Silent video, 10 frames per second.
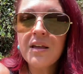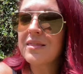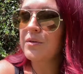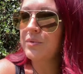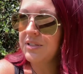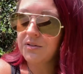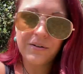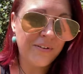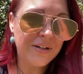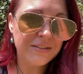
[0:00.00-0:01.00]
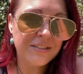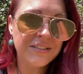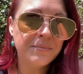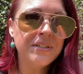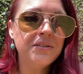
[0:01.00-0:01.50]
the Wizard of Oz has
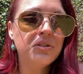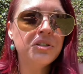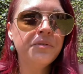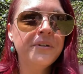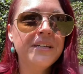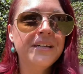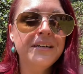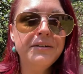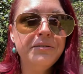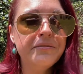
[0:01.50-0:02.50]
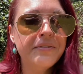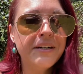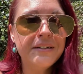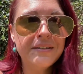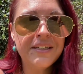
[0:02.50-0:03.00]
been showing up.
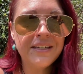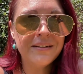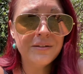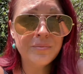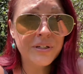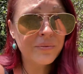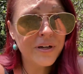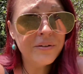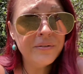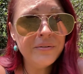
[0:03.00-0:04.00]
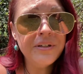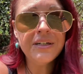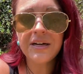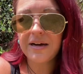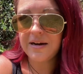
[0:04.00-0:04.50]
Follow the Yellow Brick Road.
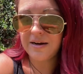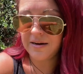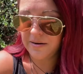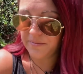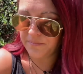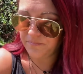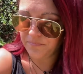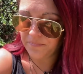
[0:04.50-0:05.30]
Um,